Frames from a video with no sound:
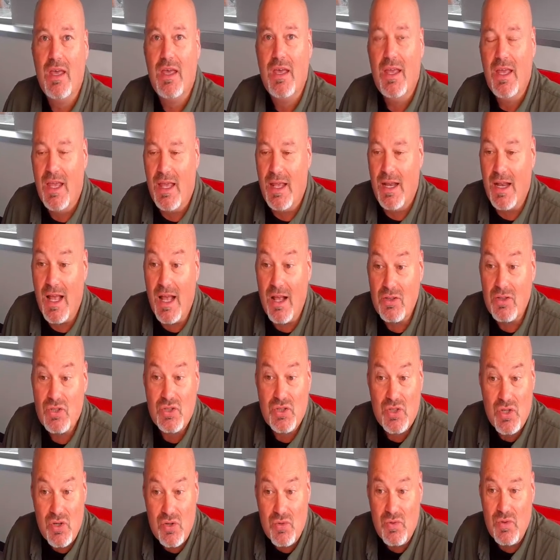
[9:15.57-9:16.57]
and I'll
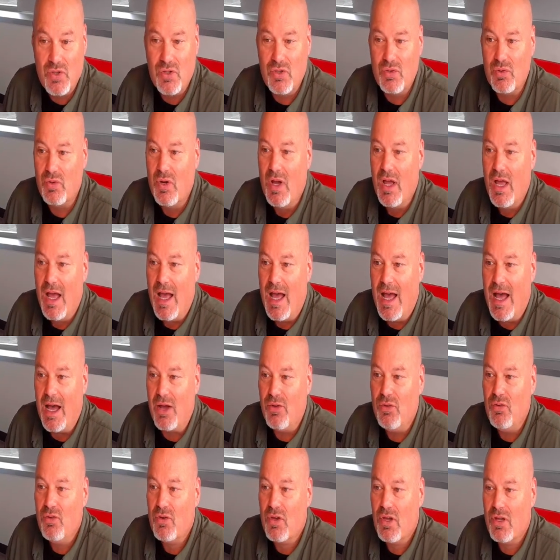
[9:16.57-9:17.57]
show you how
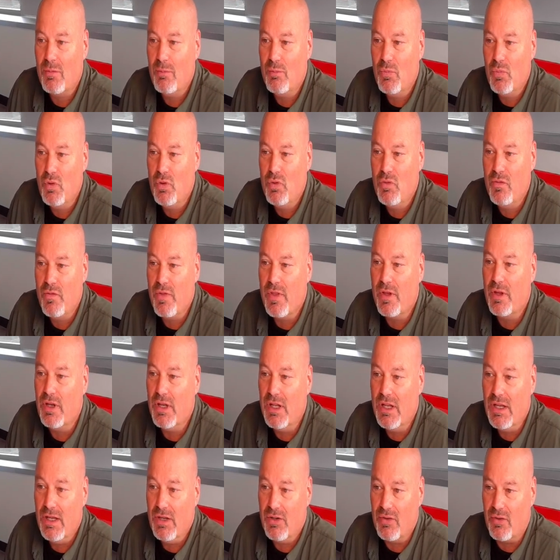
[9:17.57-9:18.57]
you can move the
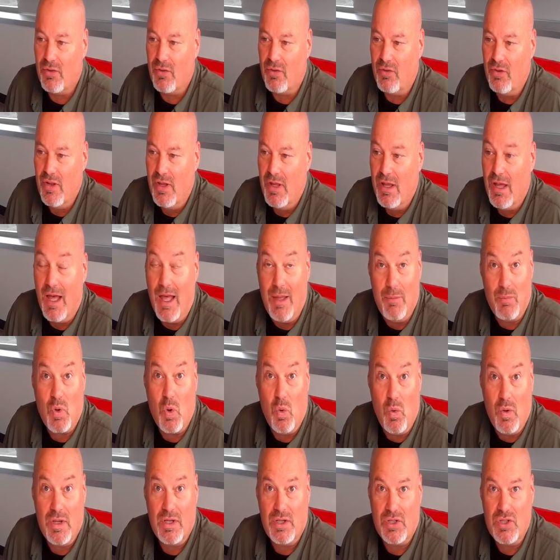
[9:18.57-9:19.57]
needle. I'm
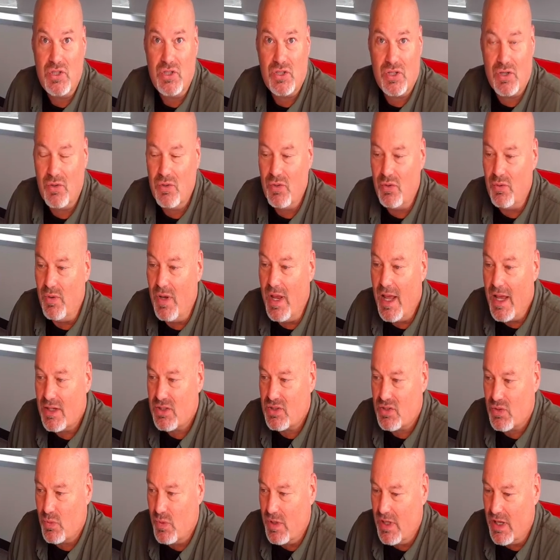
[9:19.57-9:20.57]
going to show you
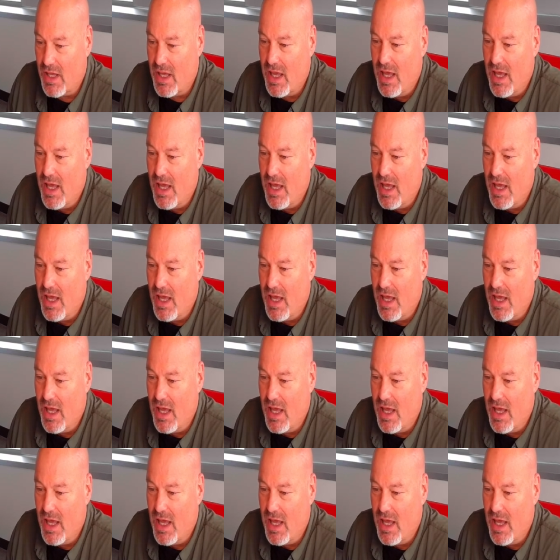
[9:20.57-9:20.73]
next week